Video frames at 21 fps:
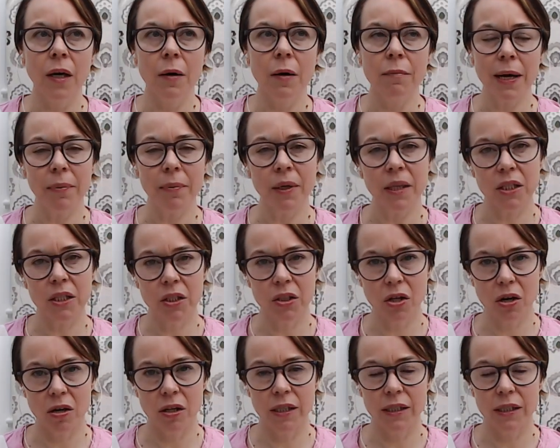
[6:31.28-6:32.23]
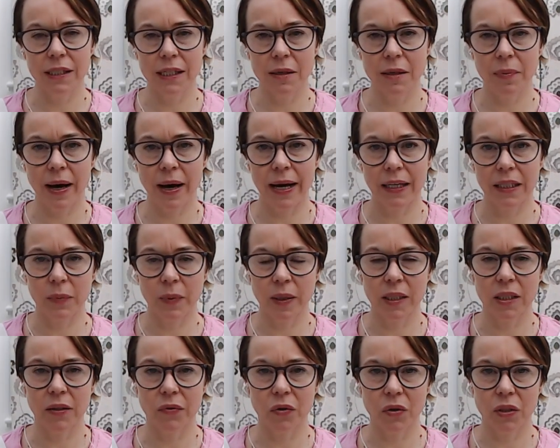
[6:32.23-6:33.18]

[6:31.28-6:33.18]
maybe the darker, deeper aspects of